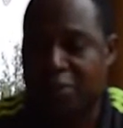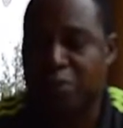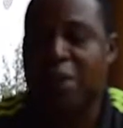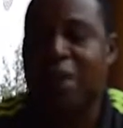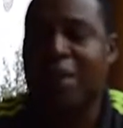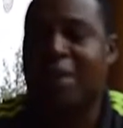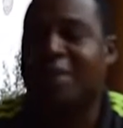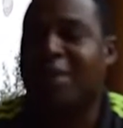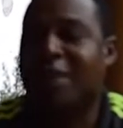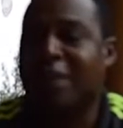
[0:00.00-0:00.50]

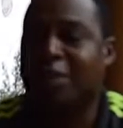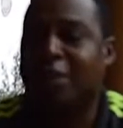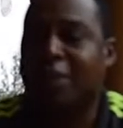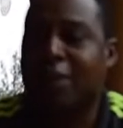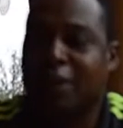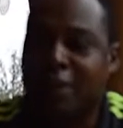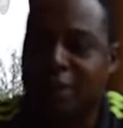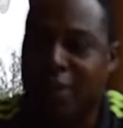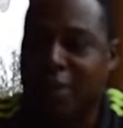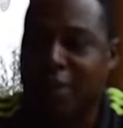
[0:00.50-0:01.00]
Me as
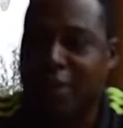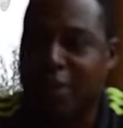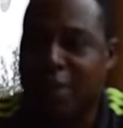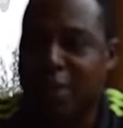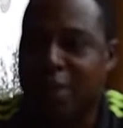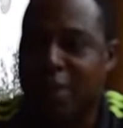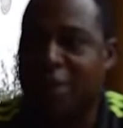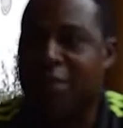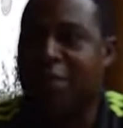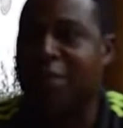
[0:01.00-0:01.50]
captain of the
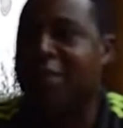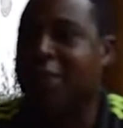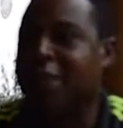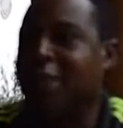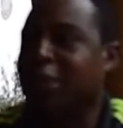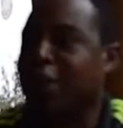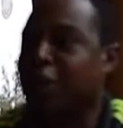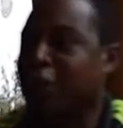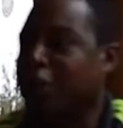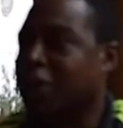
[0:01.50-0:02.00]
team, every
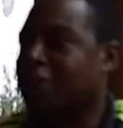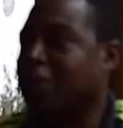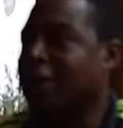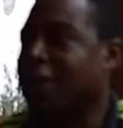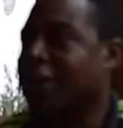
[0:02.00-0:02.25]
time I look